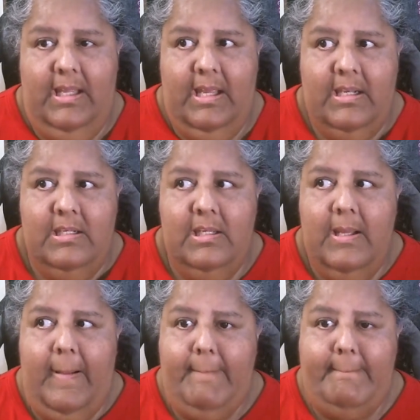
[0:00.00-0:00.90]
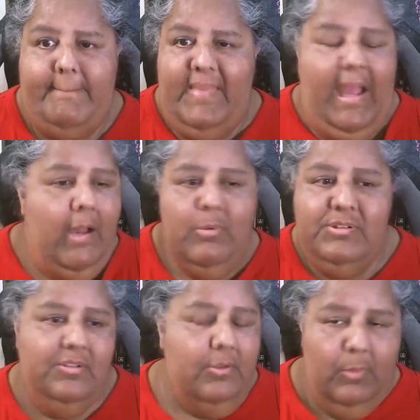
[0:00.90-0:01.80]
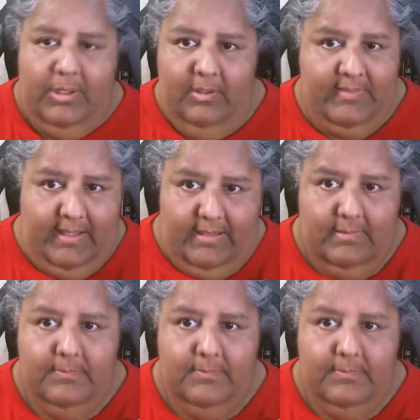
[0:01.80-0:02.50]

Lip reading: and I was unaware of that.